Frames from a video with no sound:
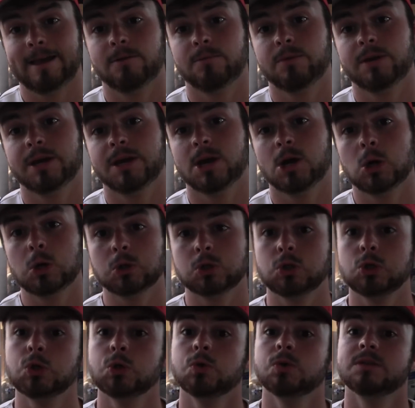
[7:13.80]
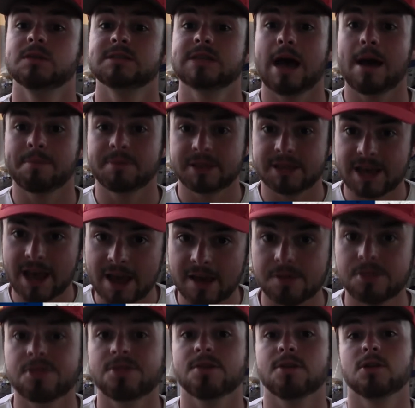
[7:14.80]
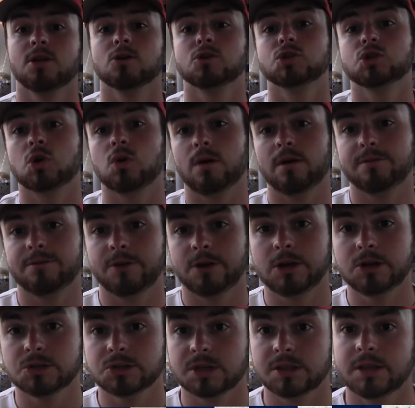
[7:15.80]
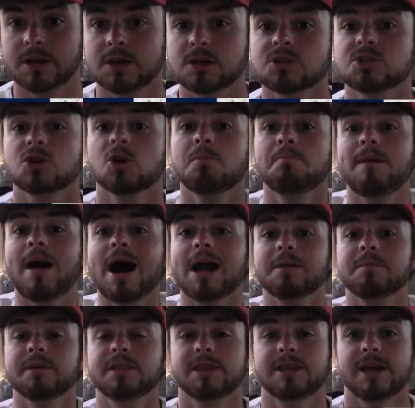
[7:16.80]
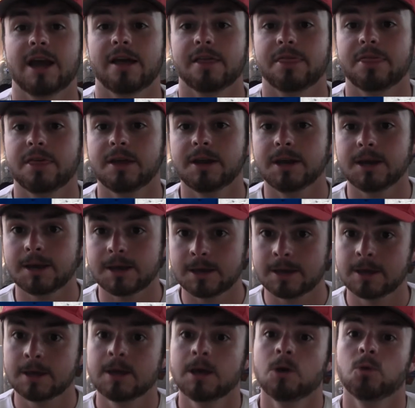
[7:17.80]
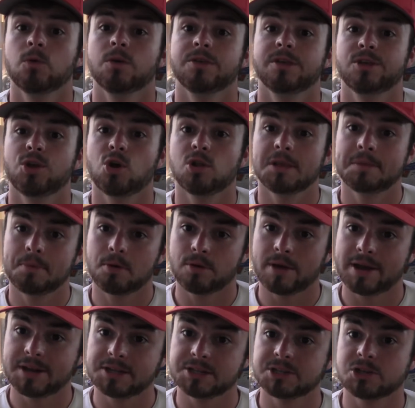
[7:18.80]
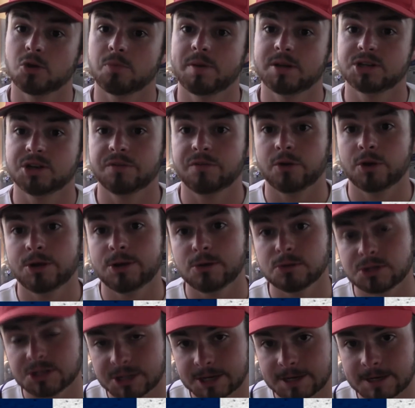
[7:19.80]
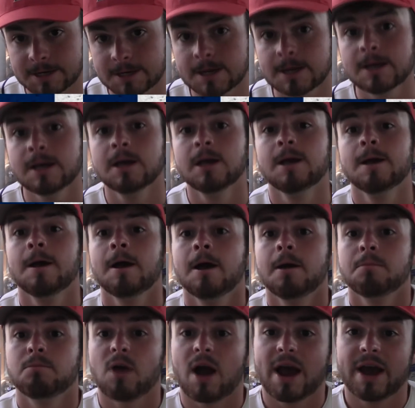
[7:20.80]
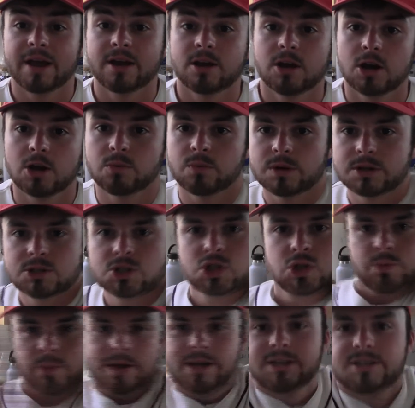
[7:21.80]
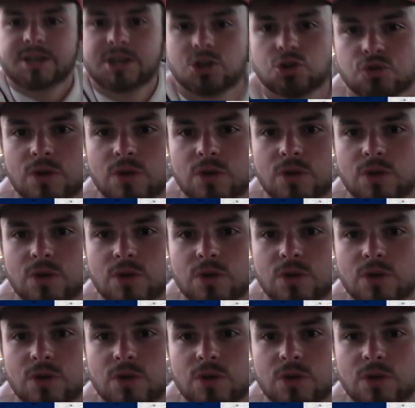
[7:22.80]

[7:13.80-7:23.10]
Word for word: We go to the top of the eighth. No scoring for Houston there, so bottom of the eighth inning with Enoli Paredes still pitching for Houston. Brian Goodwin swings, he